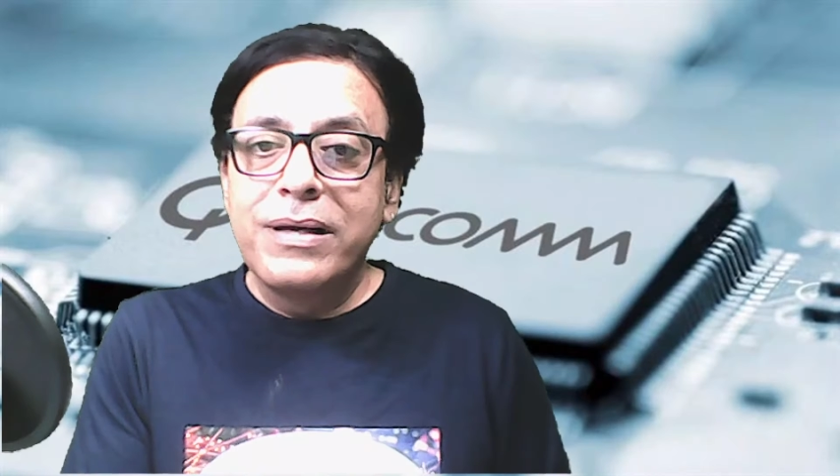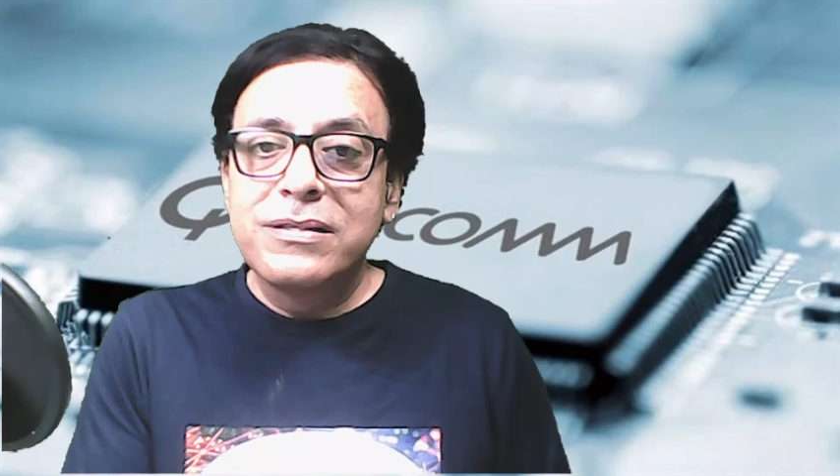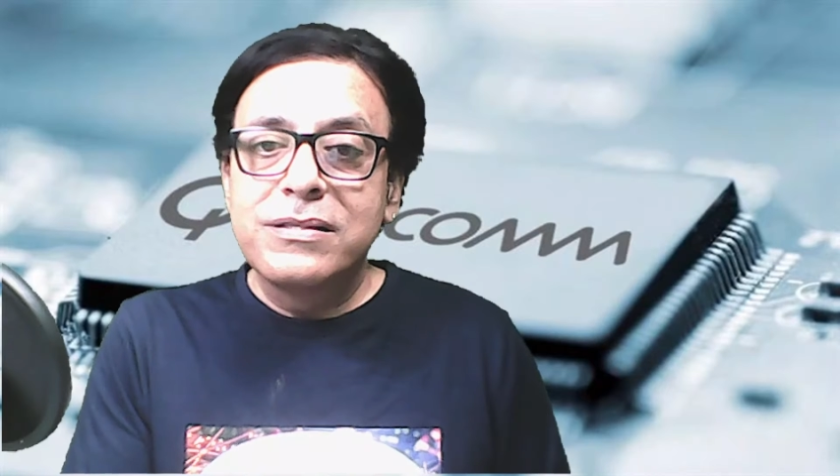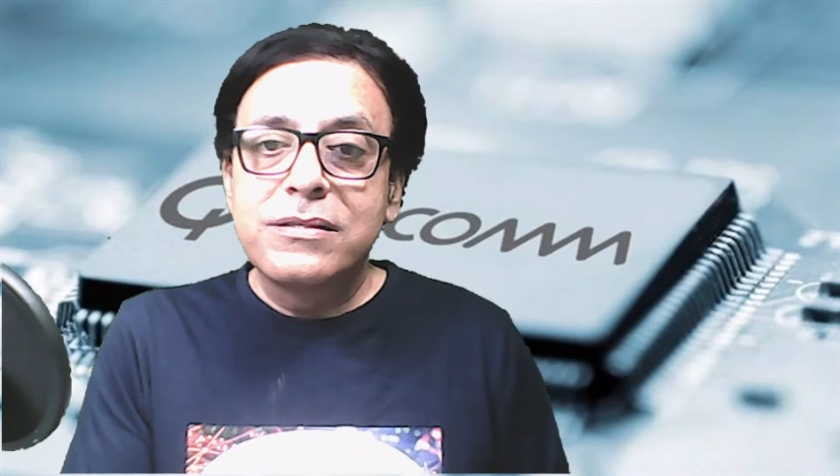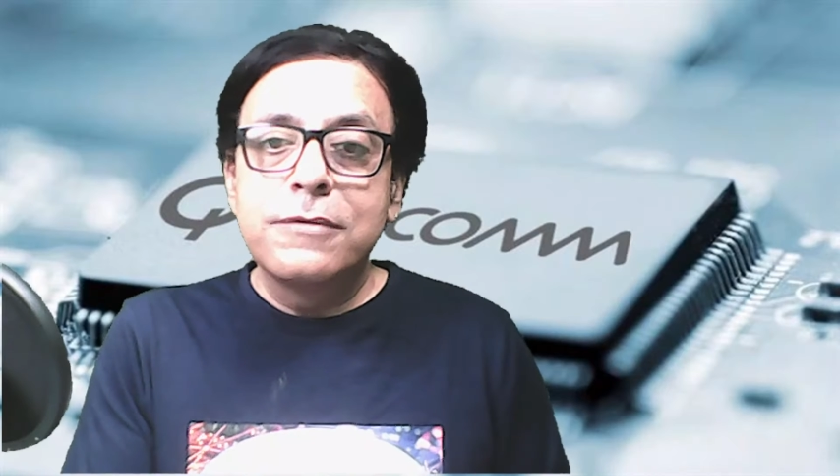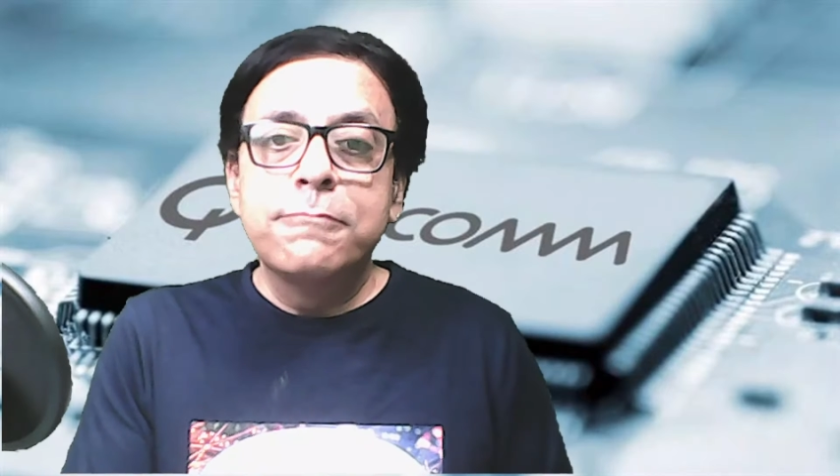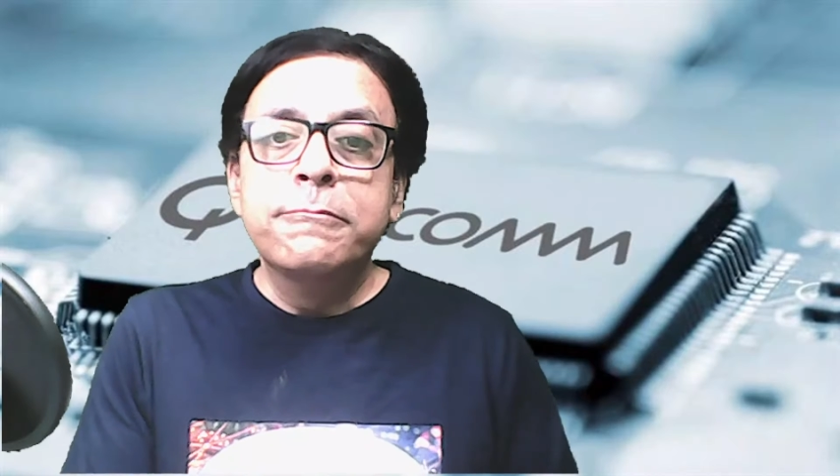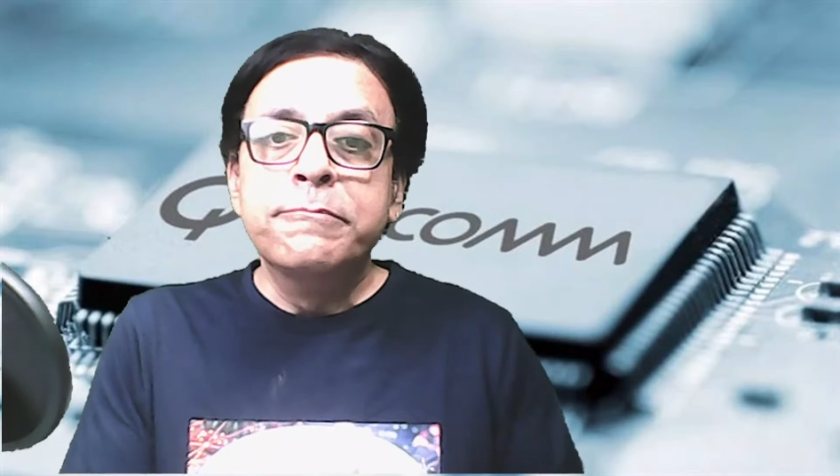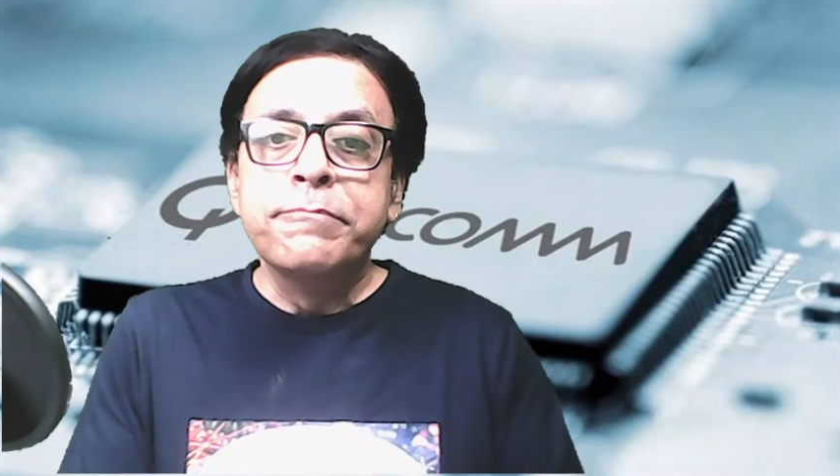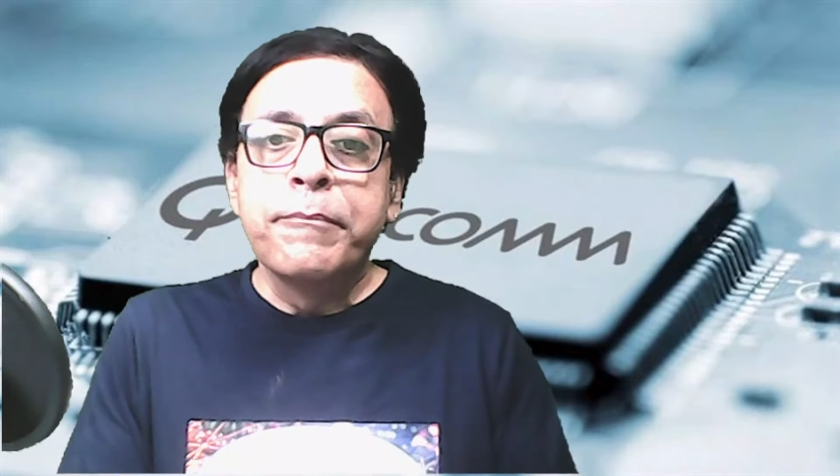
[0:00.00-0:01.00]
system.
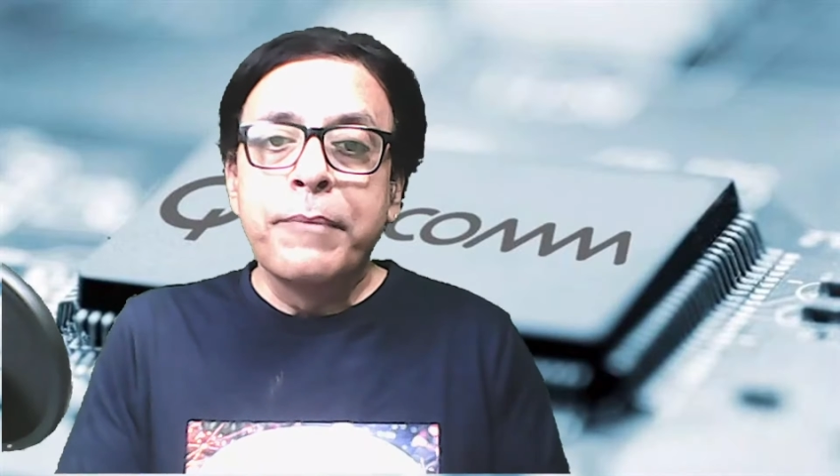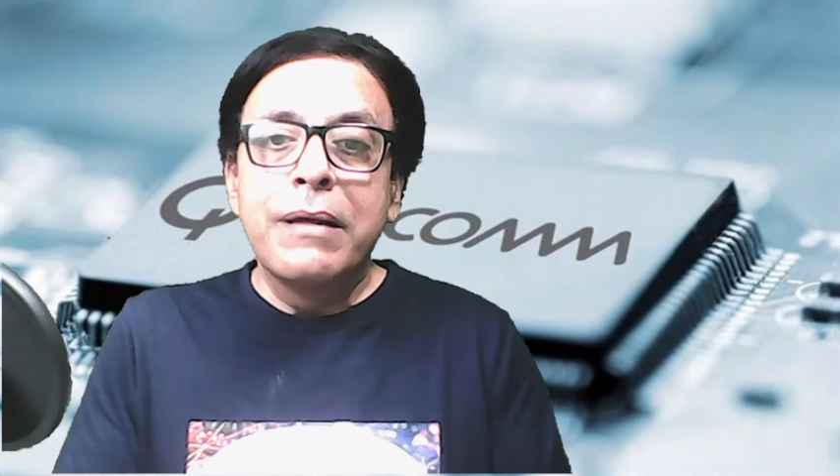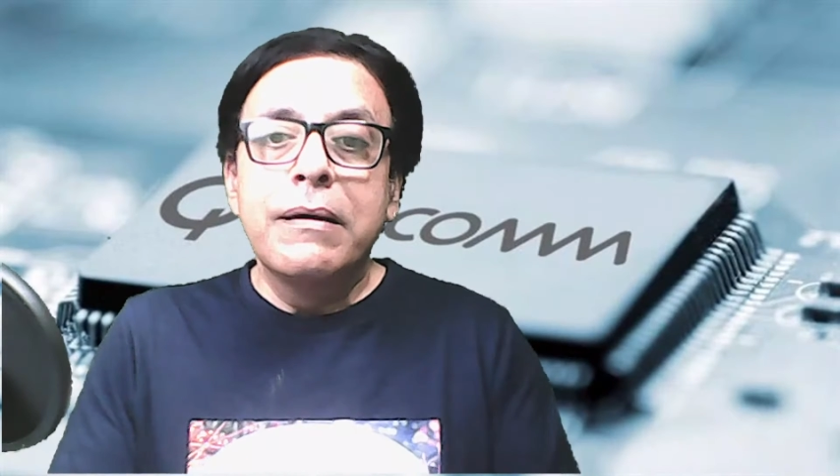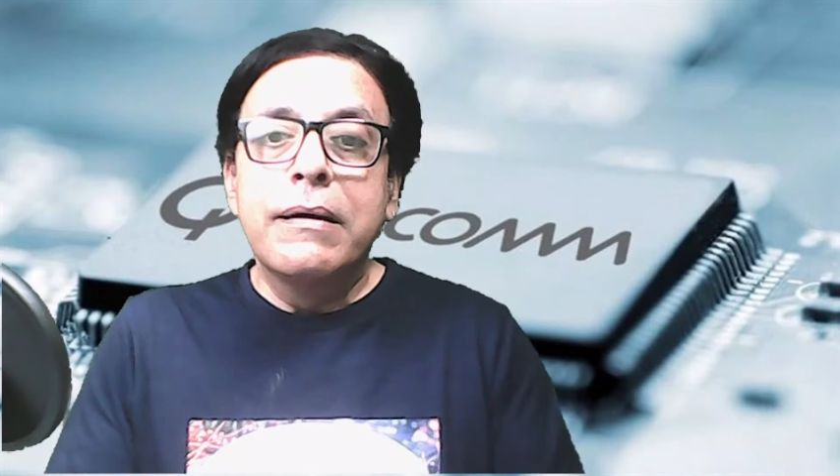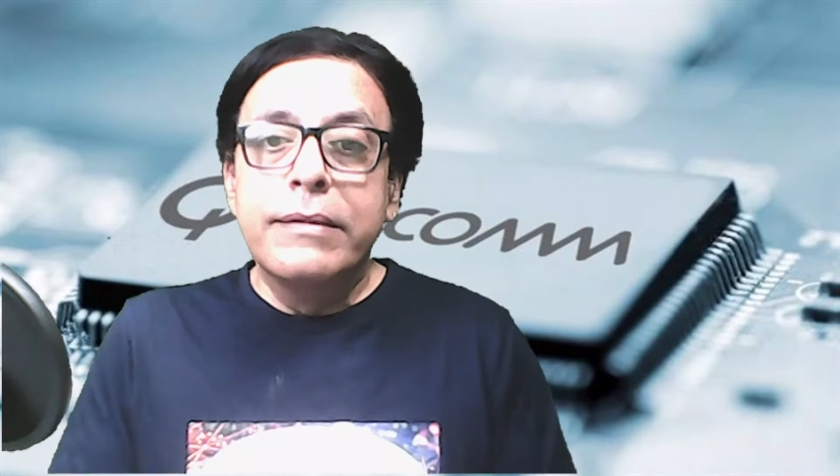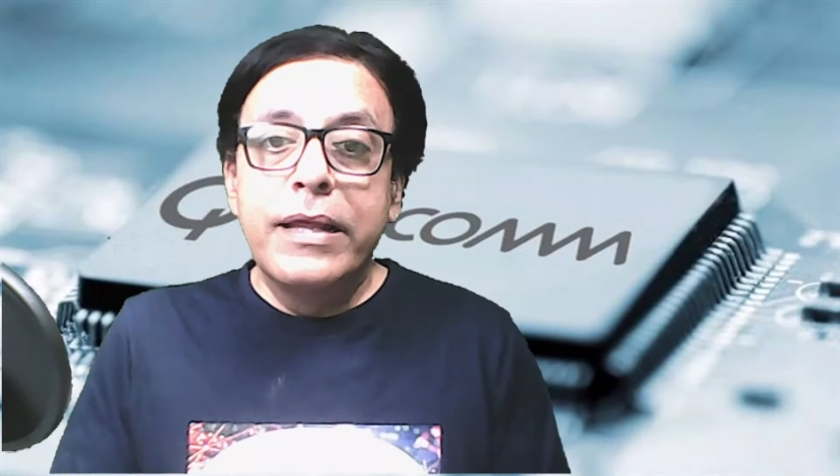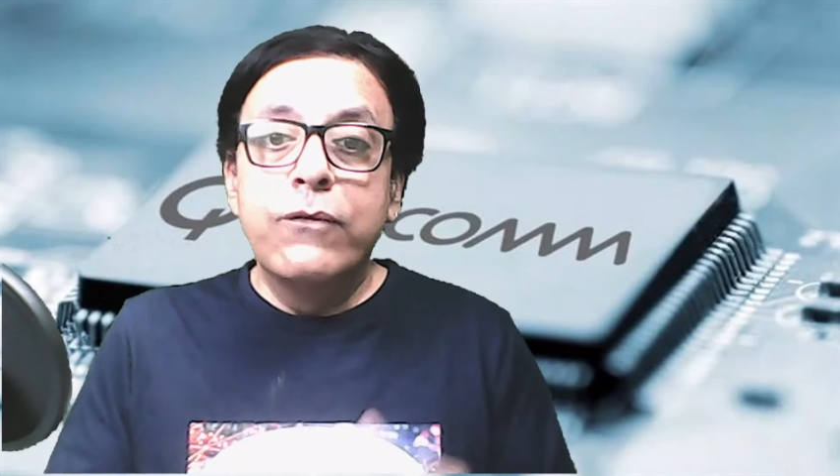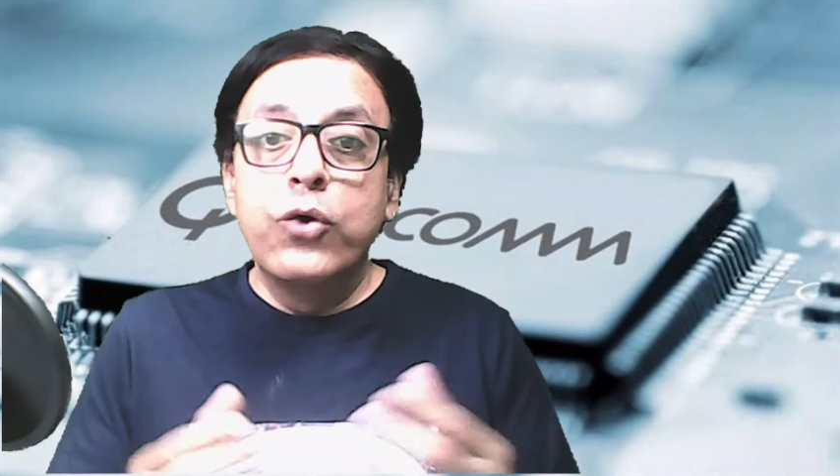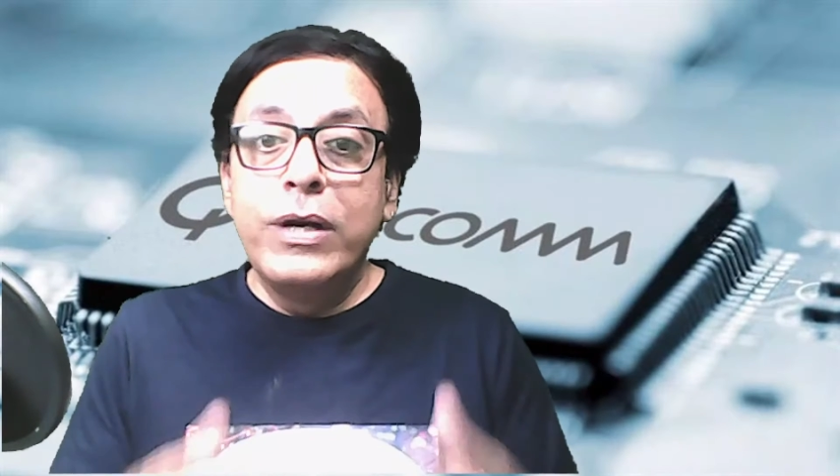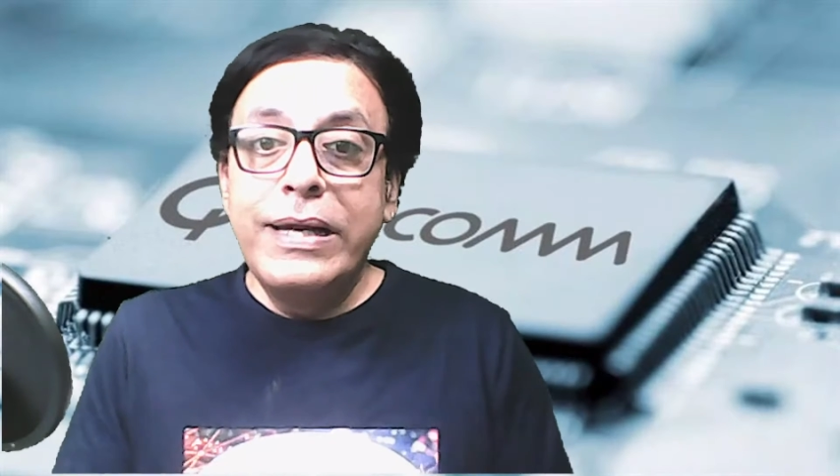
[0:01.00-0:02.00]
They
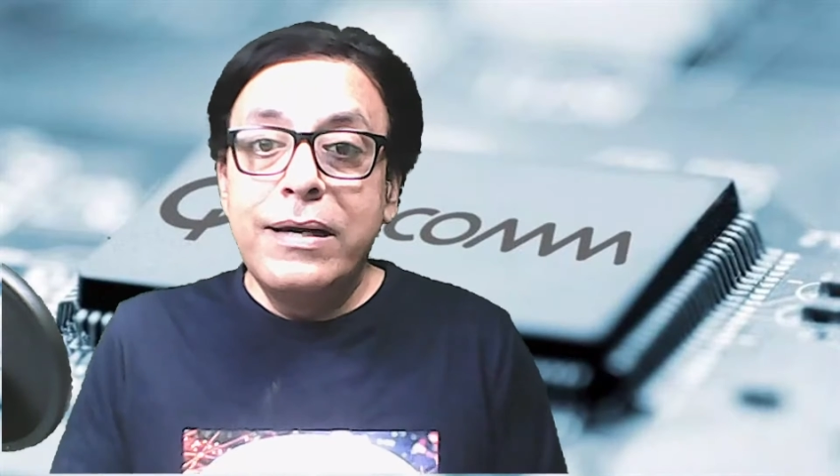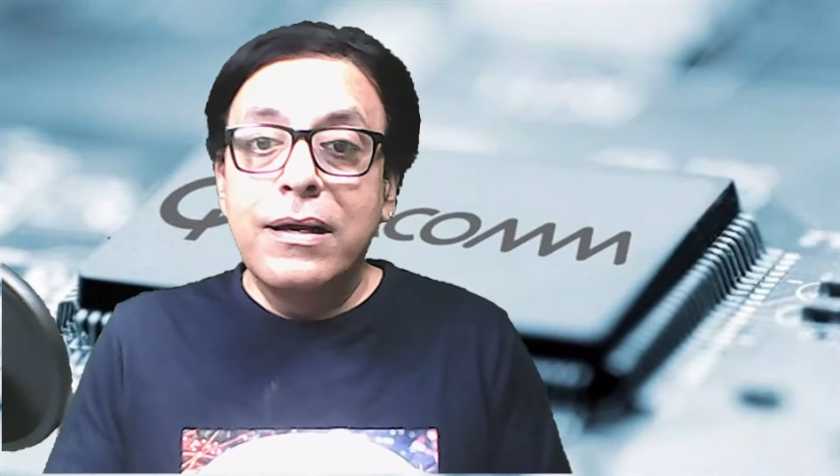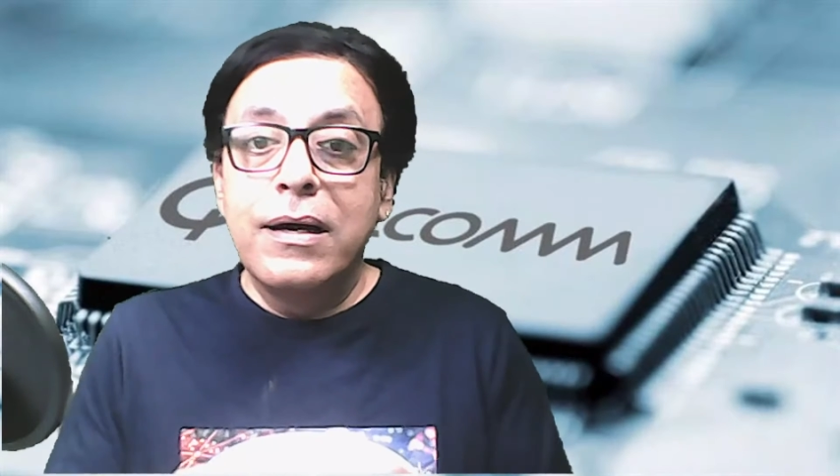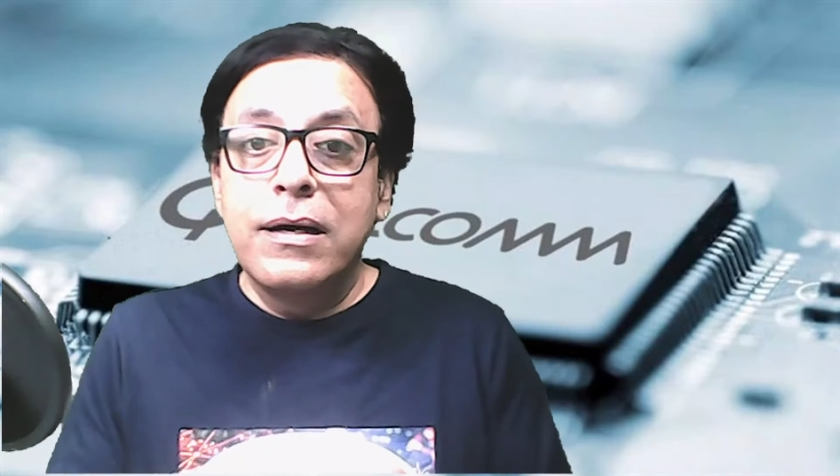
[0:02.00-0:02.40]
would need